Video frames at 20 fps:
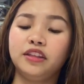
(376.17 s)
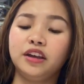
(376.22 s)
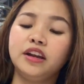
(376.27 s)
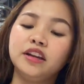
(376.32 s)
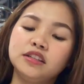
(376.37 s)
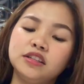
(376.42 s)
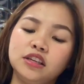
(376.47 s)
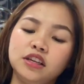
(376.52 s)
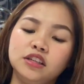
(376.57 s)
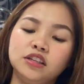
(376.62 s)
then
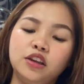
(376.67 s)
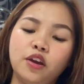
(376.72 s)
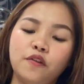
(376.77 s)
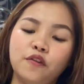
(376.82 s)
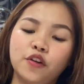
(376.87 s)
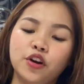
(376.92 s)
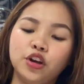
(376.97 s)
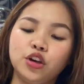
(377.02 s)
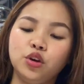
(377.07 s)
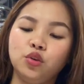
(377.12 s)
it's easy
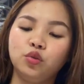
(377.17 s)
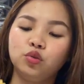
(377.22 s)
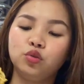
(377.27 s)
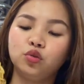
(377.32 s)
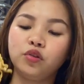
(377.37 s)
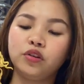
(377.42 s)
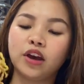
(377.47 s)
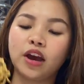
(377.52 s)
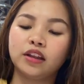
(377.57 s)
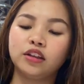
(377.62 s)
for you to
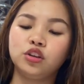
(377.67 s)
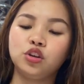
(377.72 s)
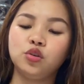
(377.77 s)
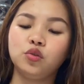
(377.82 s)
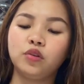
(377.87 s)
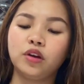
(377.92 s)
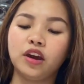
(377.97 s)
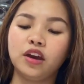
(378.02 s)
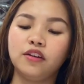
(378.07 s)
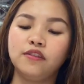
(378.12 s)
get
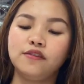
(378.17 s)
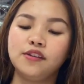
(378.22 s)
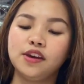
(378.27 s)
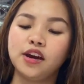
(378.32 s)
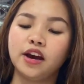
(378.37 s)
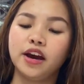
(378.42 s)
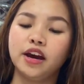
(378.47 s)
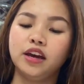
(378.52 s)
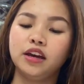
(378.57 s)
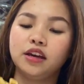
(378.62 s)

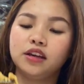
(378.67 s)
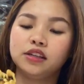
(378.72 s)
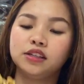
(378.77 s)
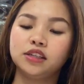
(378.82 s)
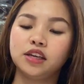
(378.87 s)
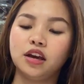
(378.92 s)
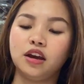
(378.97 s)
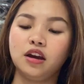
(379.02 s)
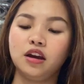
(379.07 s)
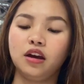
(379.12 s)
UKVI
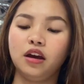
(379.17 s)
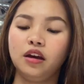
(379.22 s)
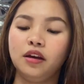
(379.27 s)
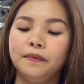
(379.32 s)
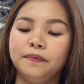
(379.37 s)
because